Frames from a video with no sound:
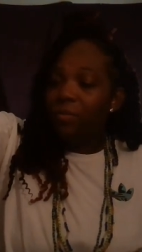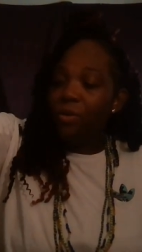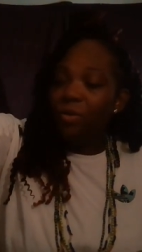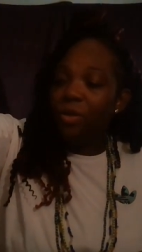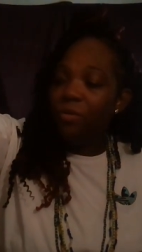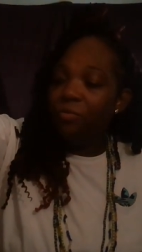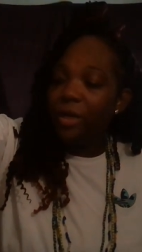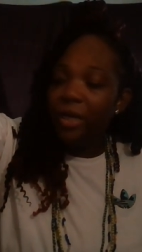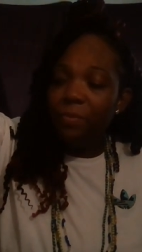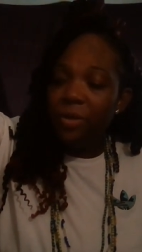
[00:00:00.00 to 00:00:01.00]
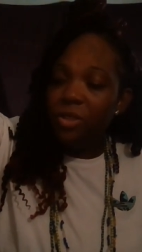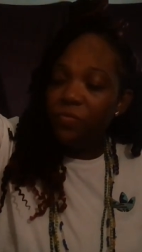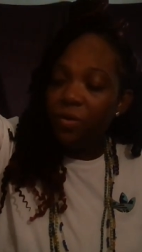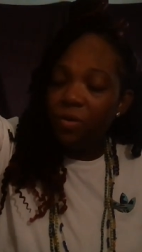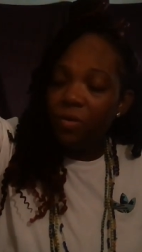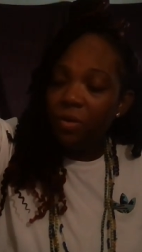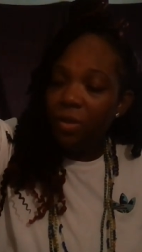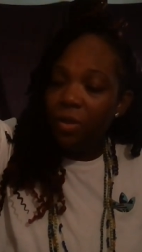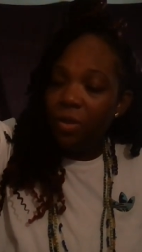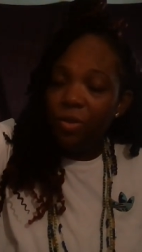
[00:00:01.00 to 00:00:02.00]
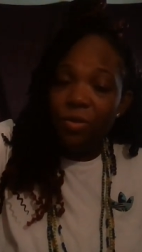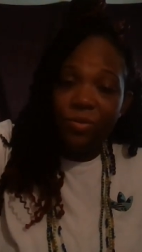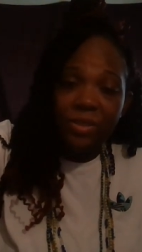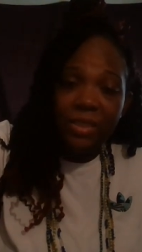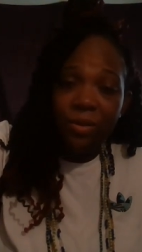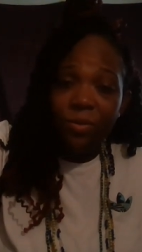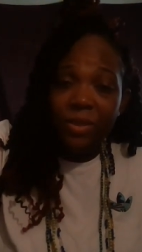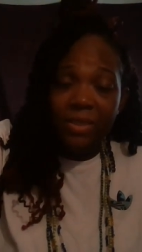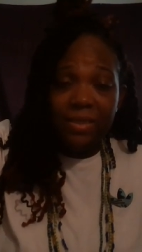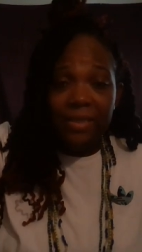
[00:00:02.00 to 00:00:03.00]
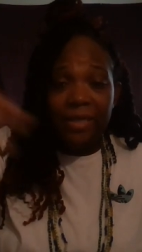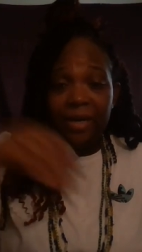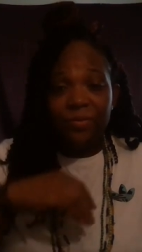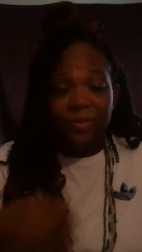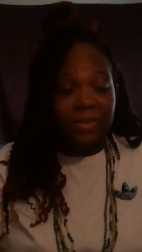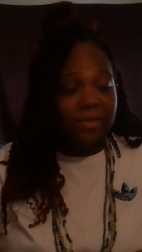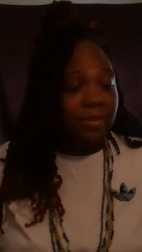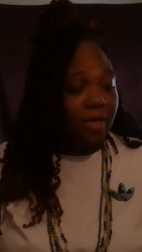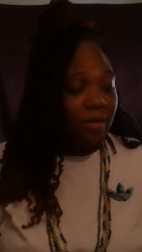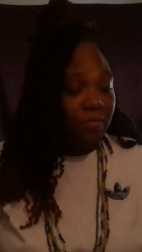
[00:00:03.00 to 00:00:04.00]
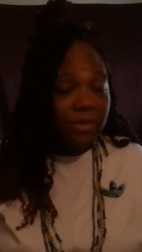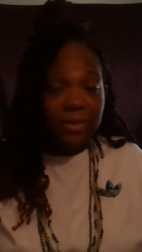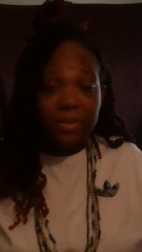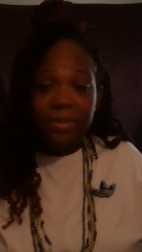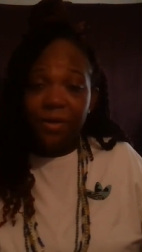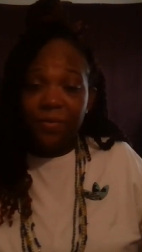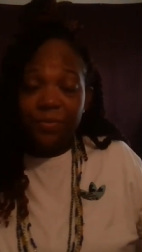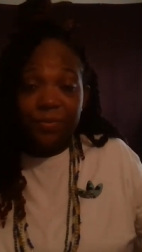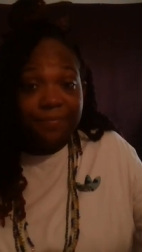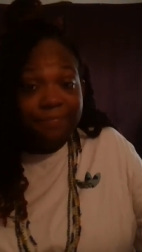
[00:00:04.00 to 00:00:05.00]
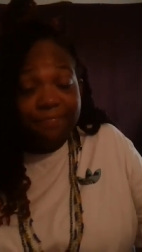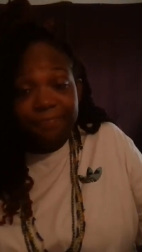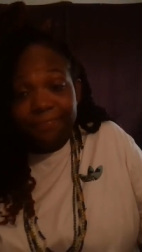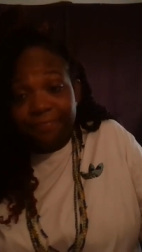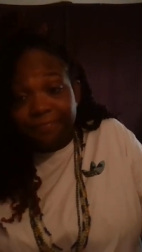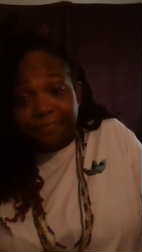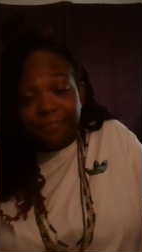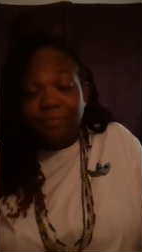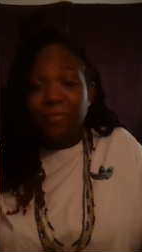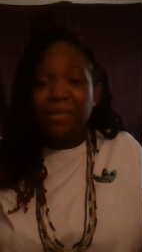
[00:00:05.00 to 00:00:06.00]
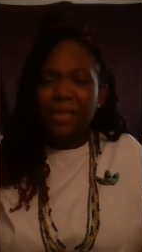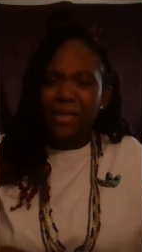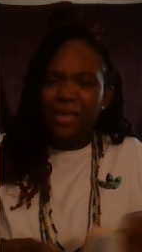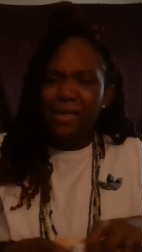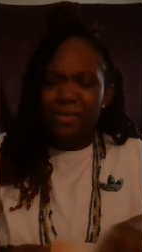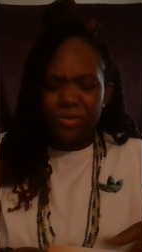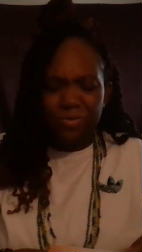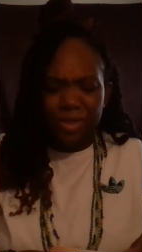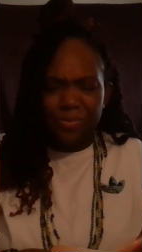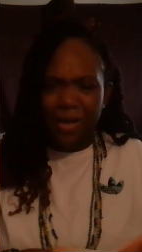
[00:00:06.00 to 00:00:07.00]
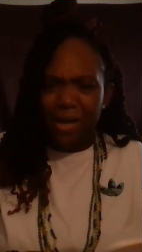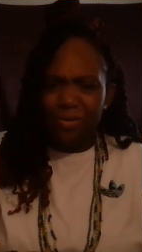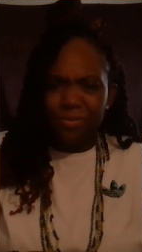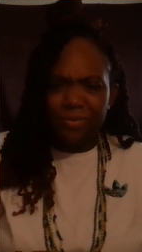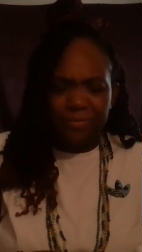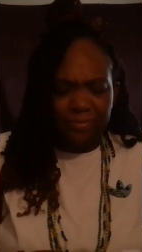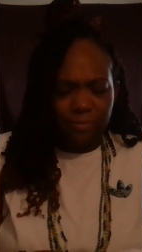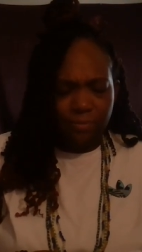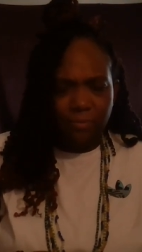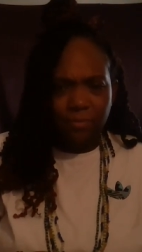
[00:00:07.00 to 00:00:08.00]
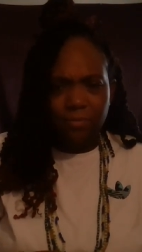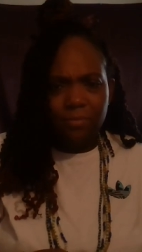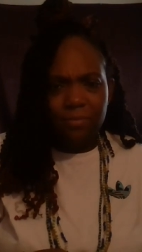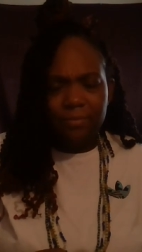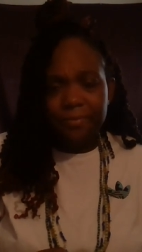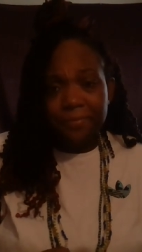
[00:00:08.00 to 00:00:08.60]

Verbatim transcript: with no little red pitchfork, you know, say, oh, it's the devil, it's the devil, it's the devil. Hmm. He get too much power.